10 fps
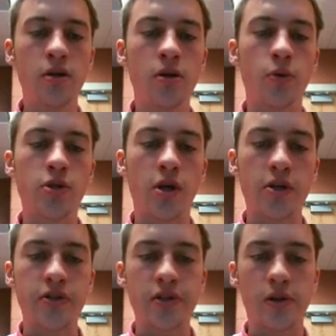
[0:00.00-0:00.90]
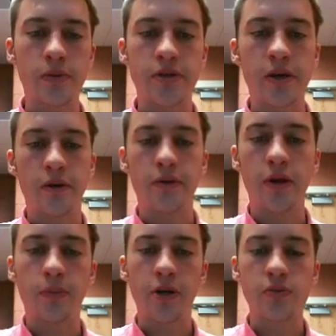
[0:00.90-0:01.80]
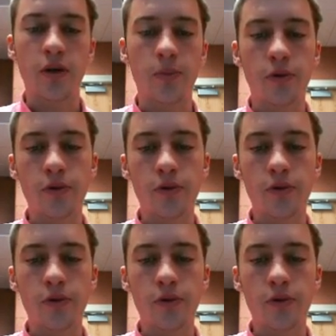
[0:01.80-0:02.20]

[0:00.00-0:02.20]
which caused this low tail, and then price went upward,